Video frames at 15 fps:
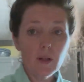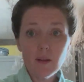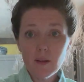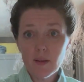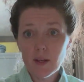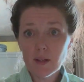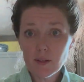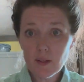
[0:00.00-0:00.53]
of the
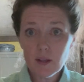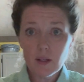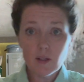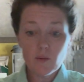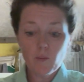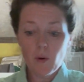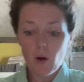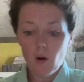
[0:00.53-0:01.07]
things that these
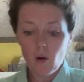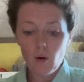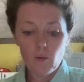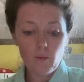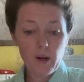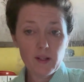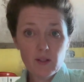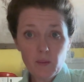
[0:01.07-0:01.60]
ball
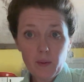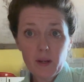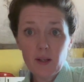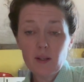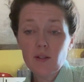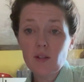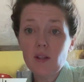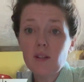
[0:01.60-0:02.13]

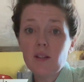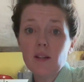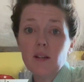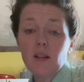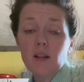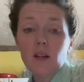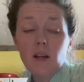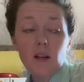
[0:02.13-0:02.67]
recipes
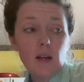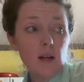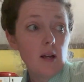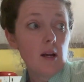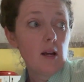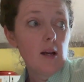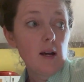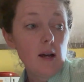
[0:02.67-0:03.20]
did
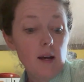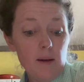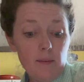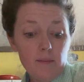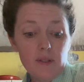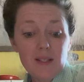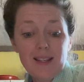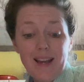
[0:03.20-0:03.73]

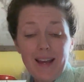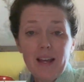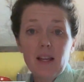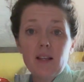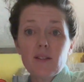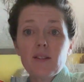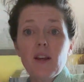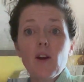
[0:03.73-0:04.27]
say
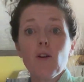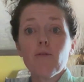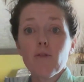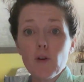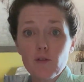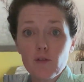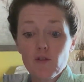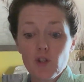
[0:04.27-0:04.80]
is they're
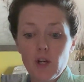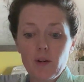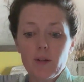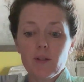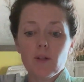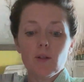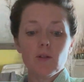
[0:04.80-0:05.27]
frozen cherries.